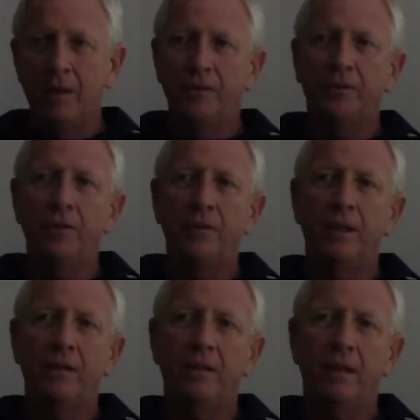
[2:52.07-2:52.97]
so
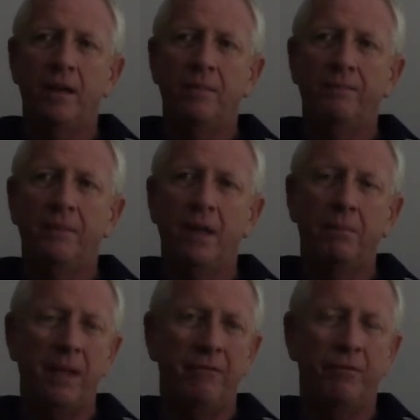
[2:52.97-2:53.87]
that um, a
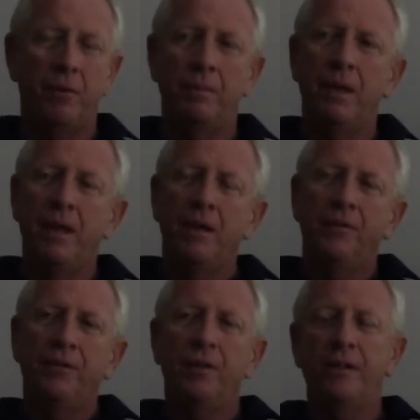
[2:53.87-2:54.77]
platform,
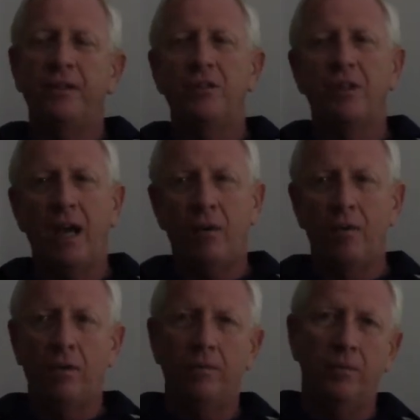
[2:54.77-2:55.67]
so that the
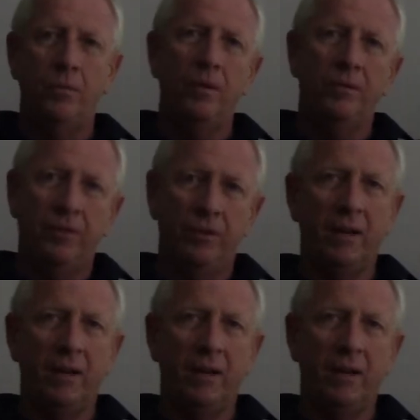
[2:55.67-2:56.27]
shower would still